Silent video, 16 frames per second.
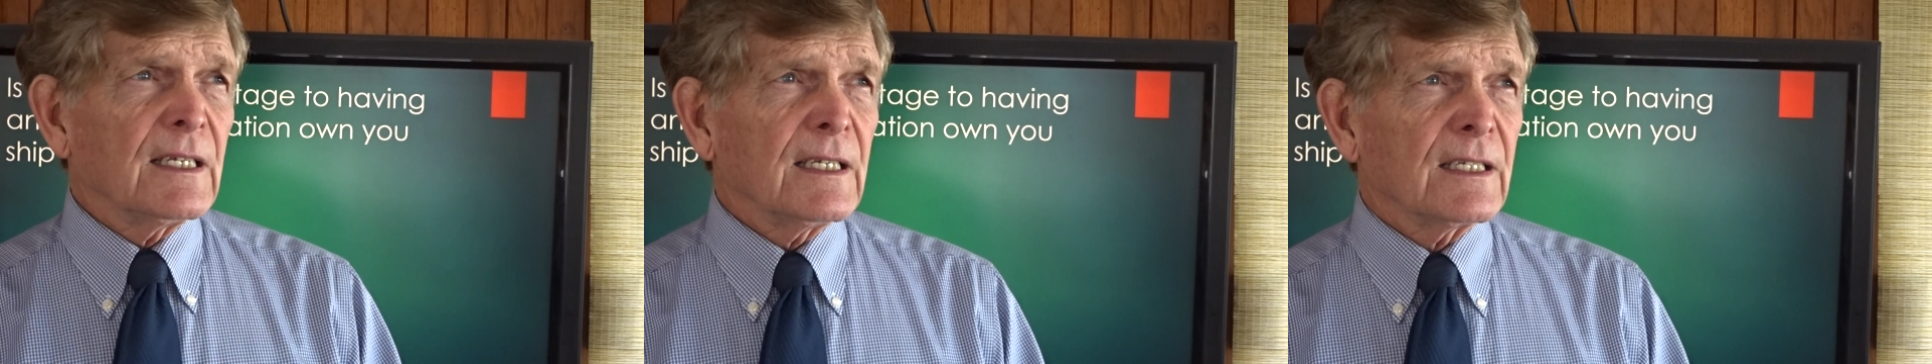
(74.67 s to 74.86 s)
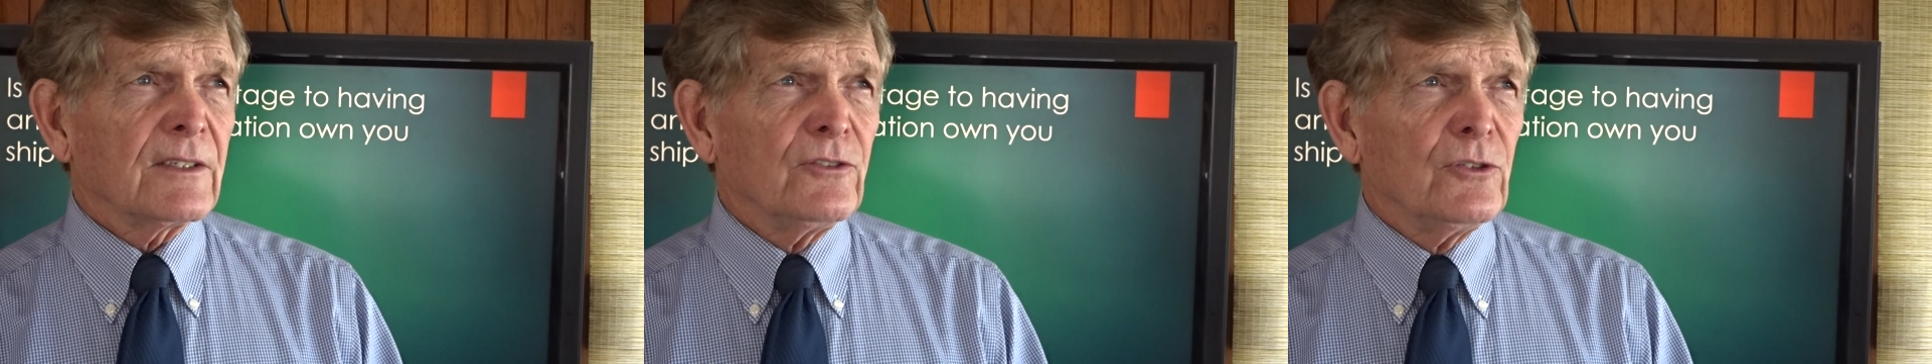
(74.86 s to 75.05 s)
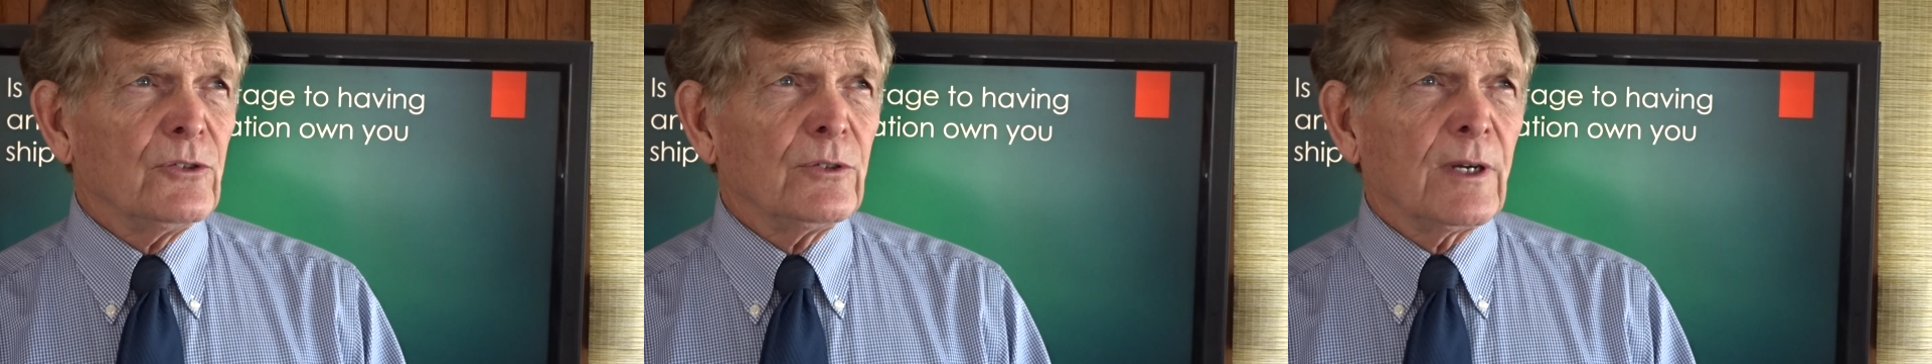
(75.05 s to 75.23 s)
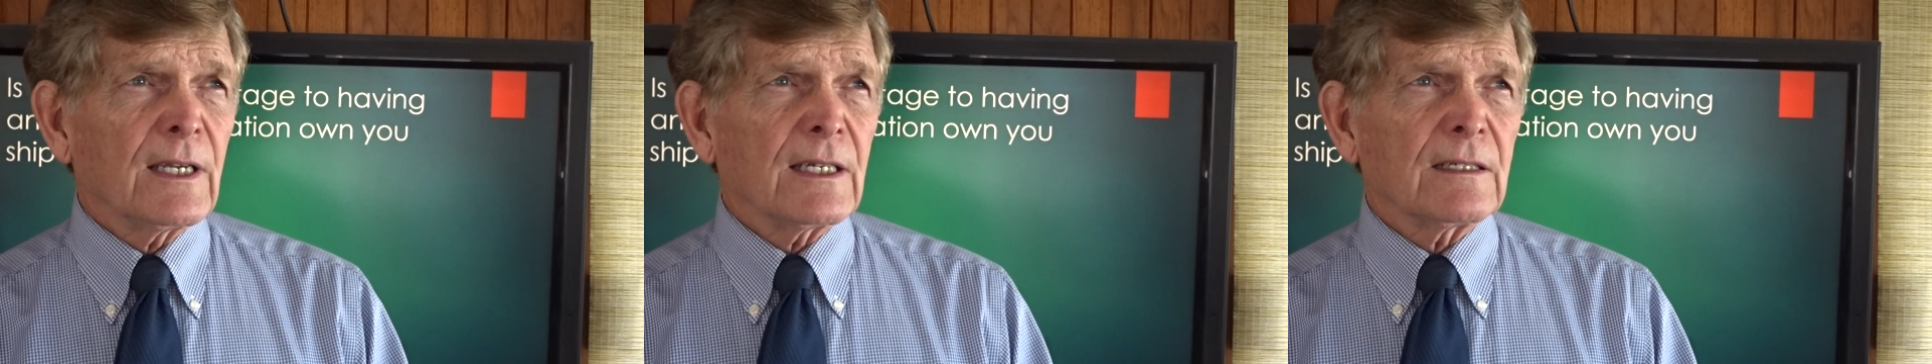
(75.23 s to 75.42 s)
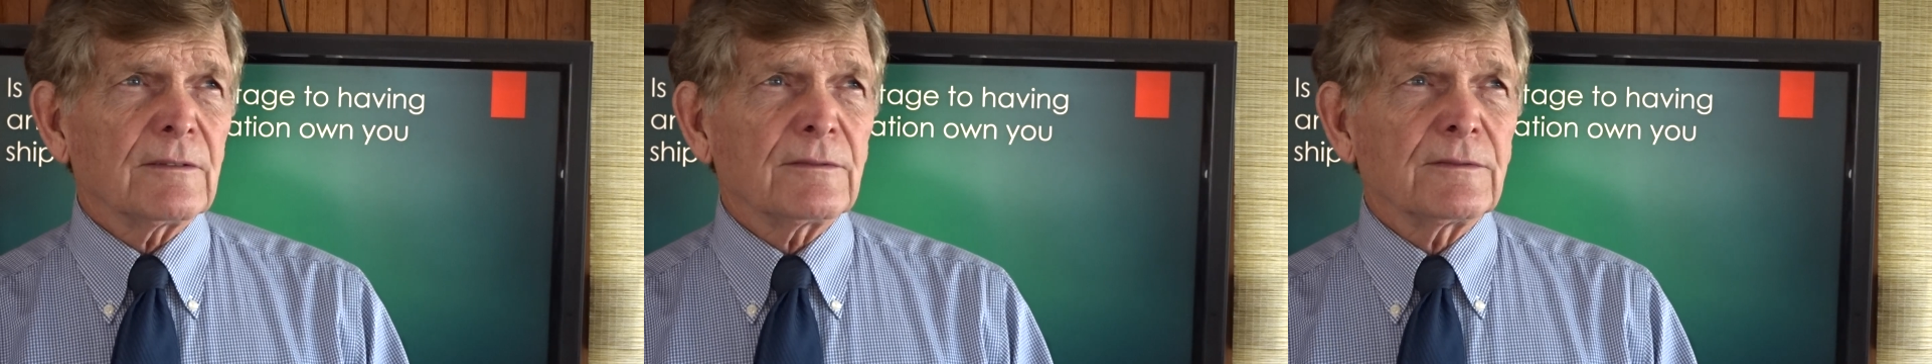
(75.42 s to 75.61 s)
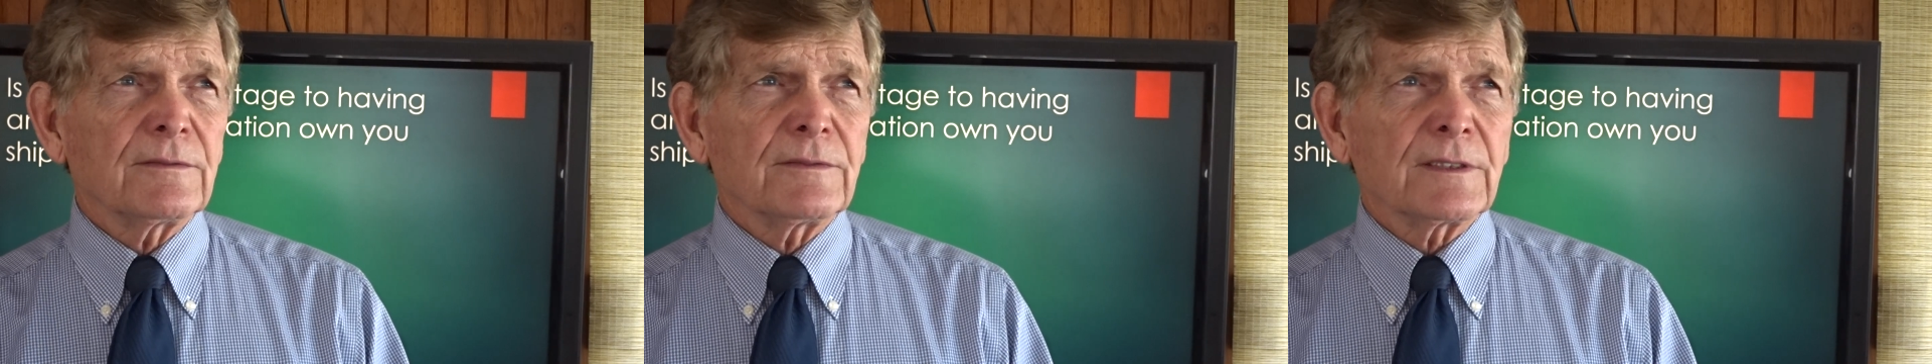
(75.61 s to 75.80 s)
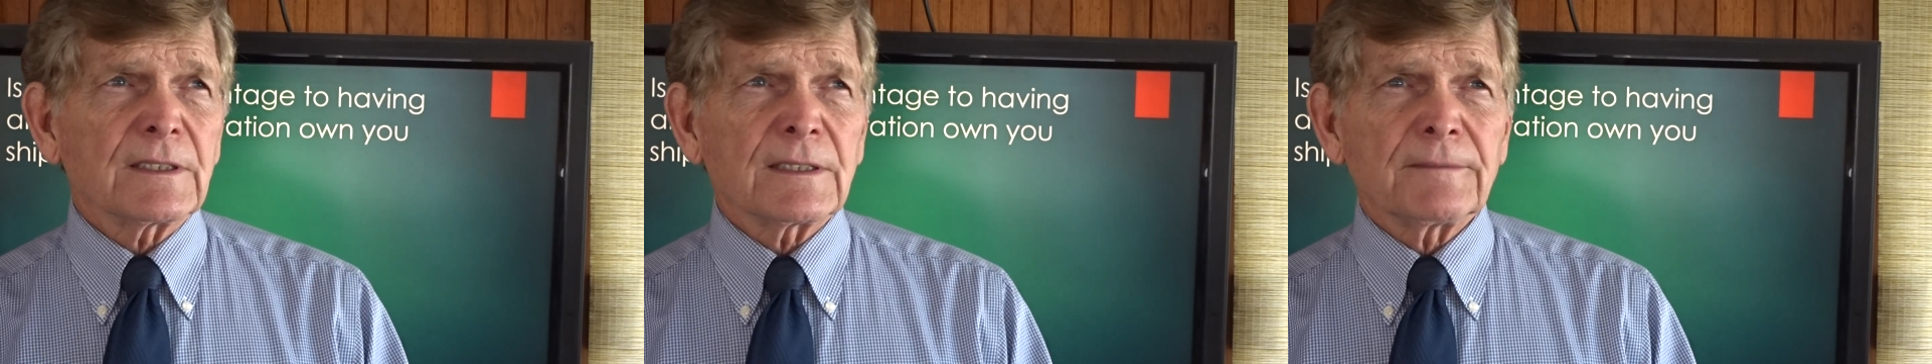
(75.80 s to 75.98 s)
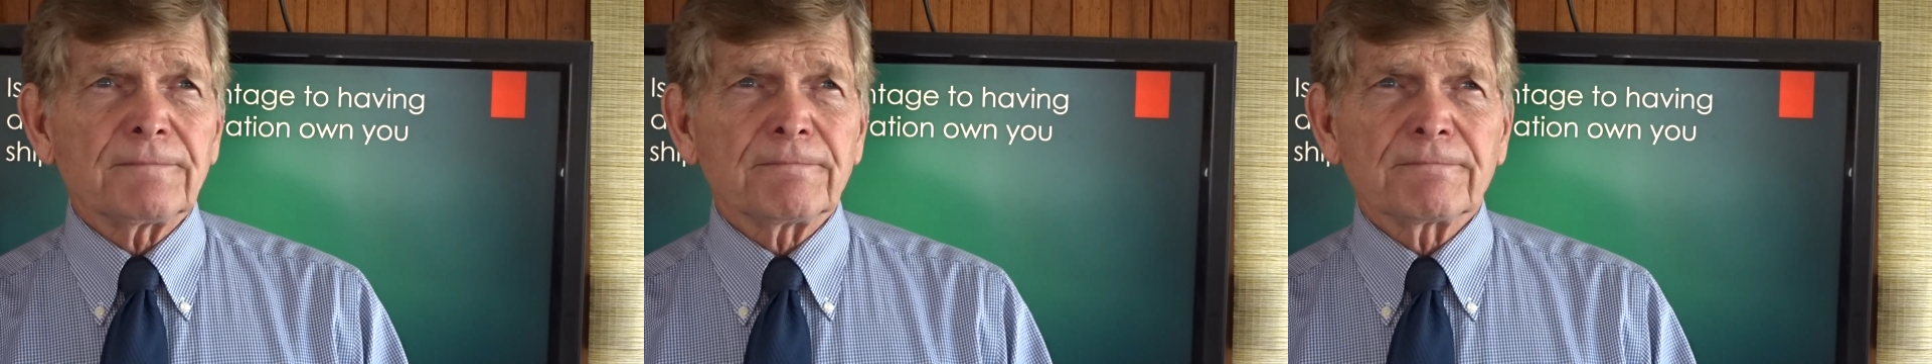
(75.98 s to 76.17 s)
and you have
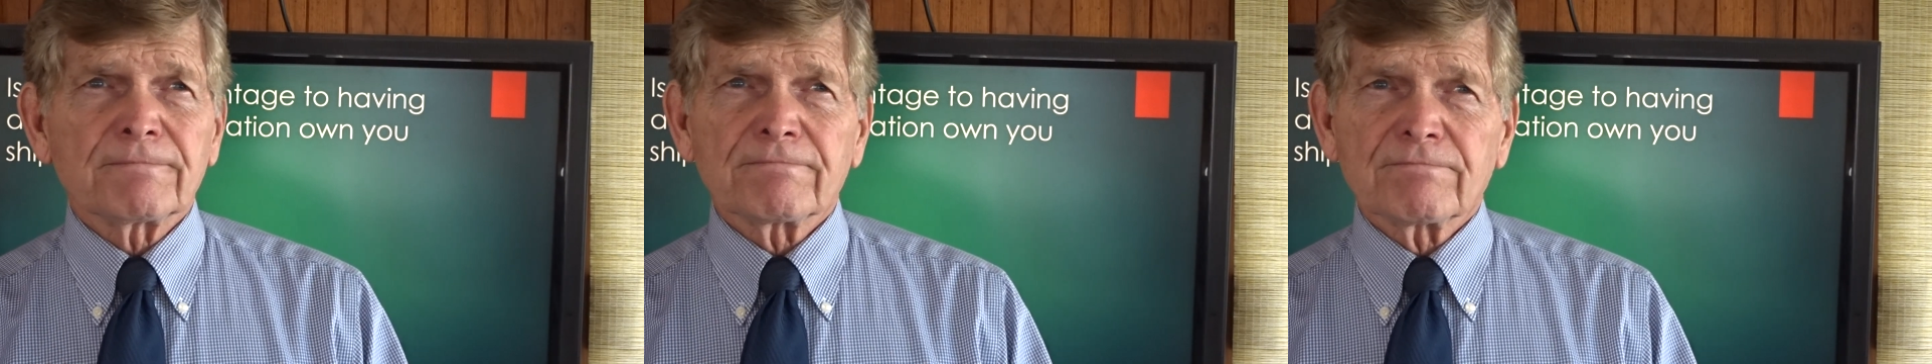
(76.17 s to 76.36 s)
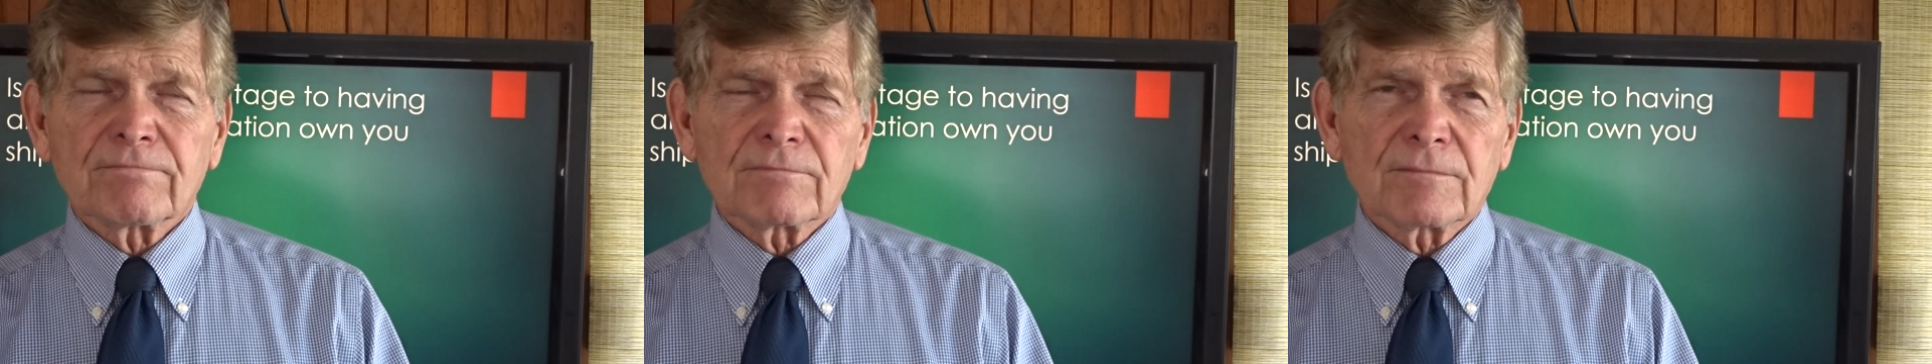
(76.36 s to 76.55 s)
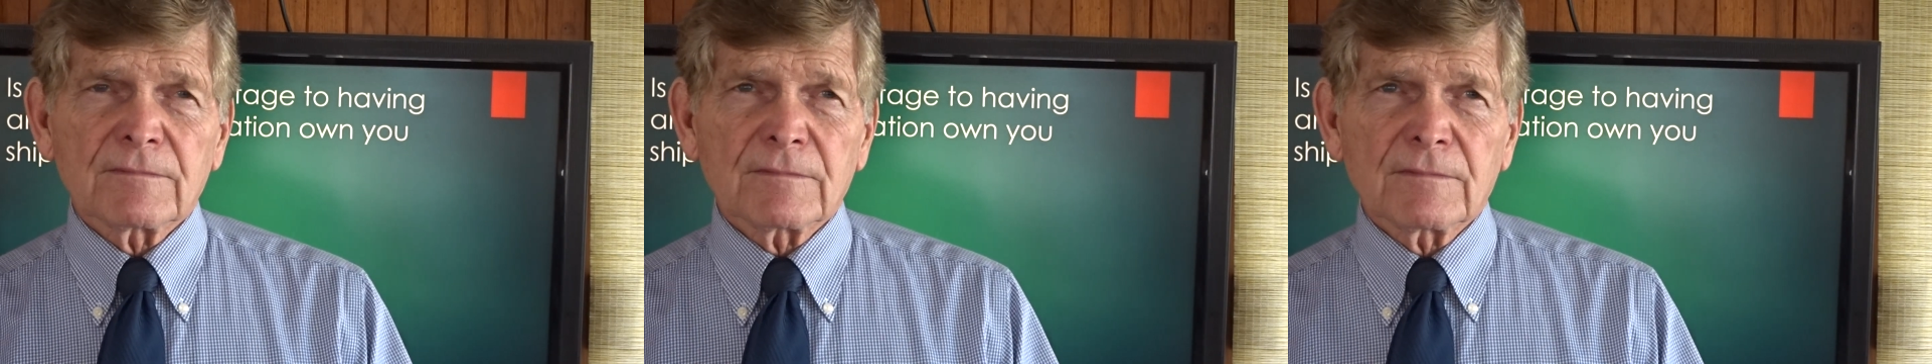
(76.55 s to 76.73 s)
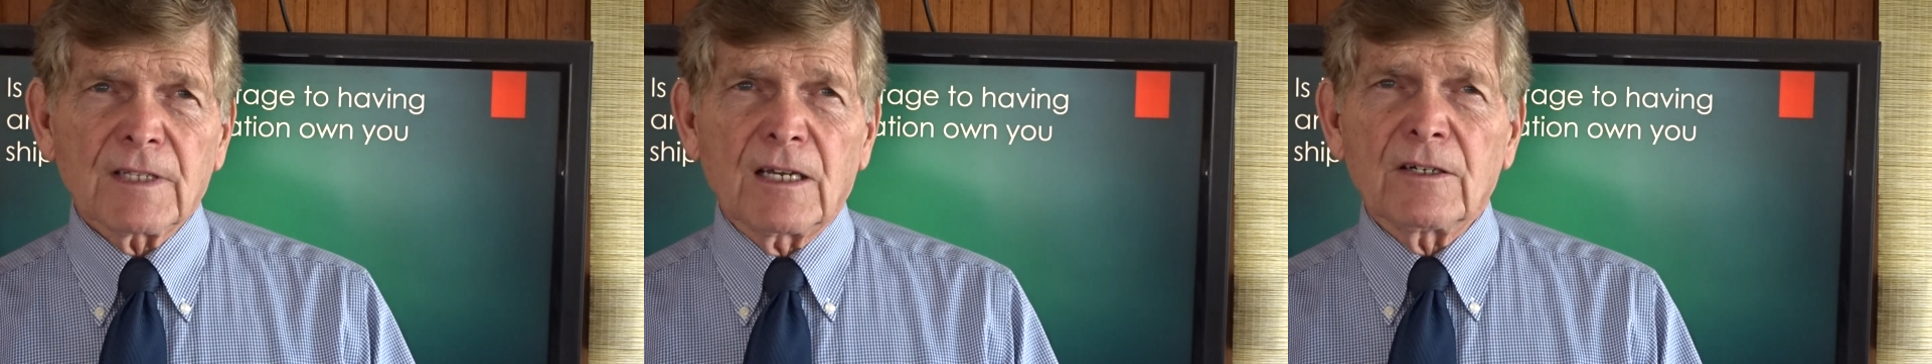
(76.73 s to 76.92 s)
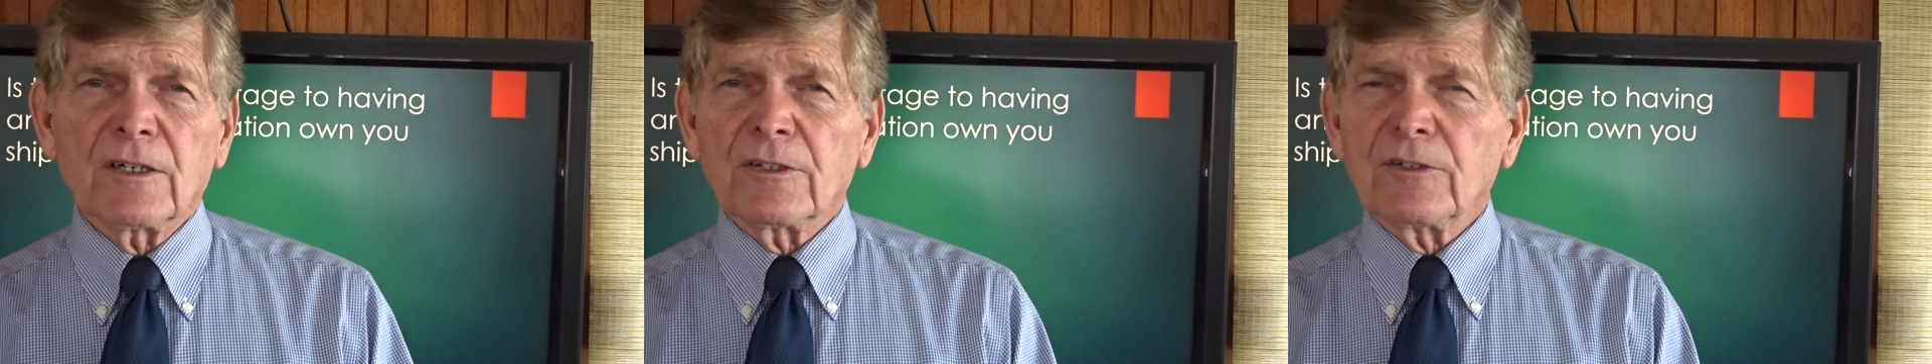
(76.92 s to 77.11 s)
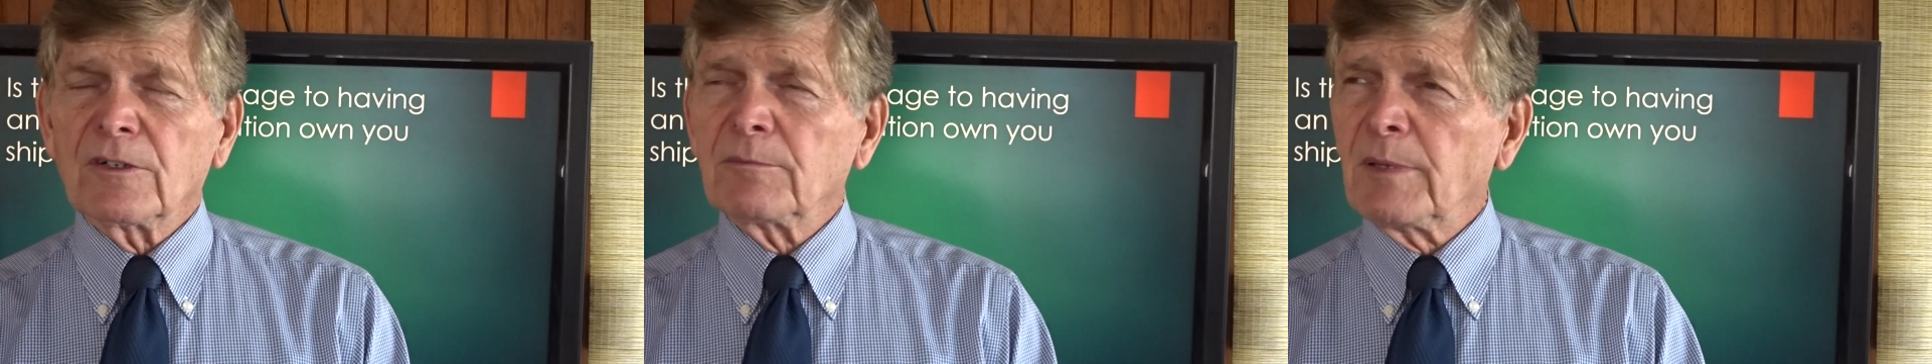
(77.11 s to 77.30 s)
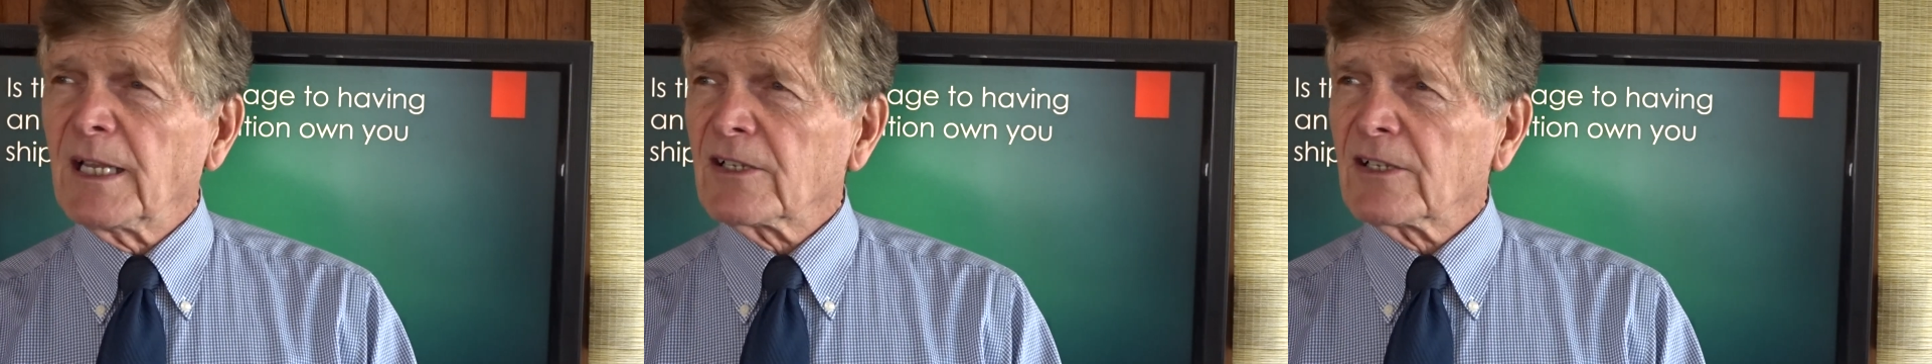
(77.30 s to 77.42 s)
100